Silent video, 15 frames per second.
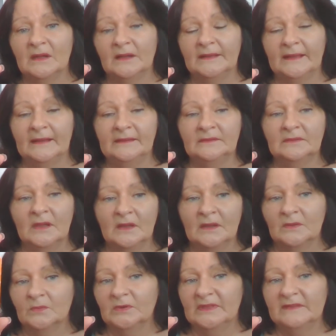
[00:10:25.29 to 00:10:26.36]
Okay,
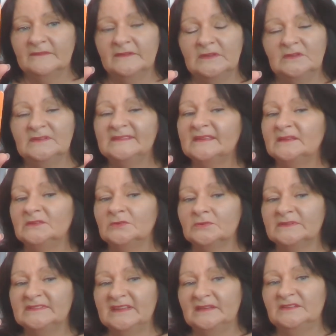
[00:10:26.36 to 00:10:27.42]
whatever you set your
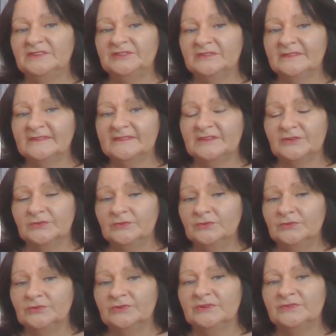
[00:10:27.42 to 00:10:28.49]
intentions
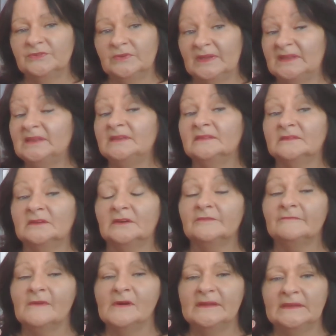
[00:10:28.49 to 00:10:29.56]
to, you can do anything
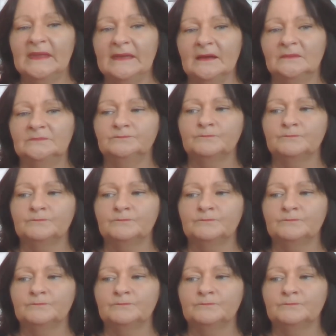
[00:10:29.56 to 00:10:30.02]
right now.